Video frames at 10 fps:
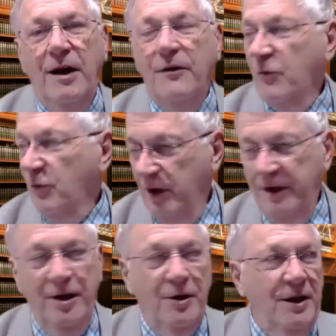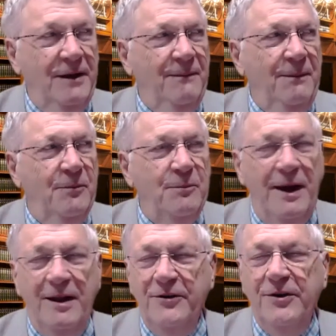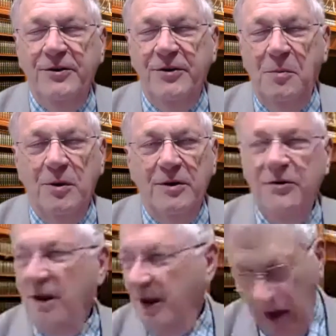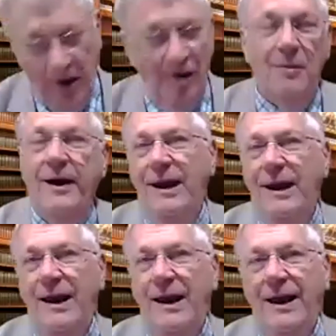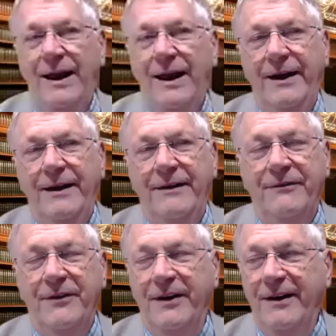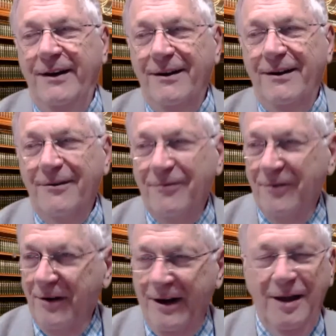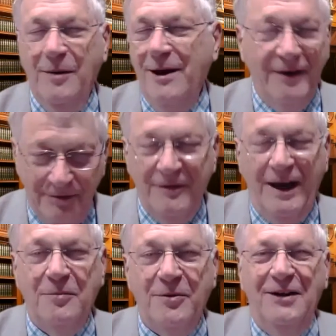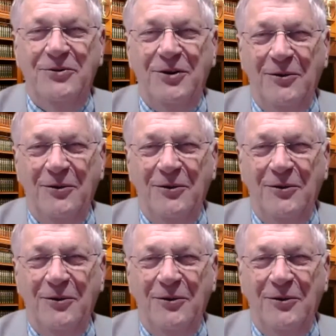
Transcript: balancing checkbooks all my life, it never came out in my favor if I had a mistake. It was always the bank's favor.